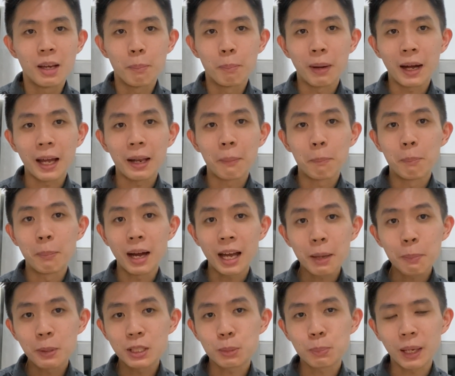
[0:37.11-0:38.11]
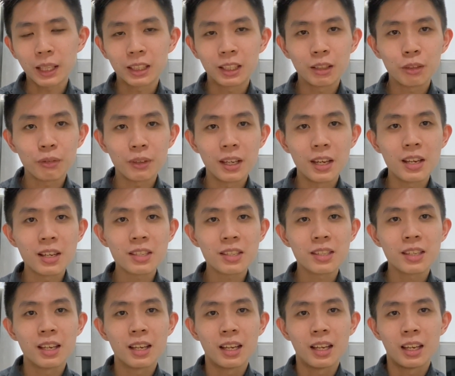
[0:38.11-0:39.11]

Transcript: But my perspective is,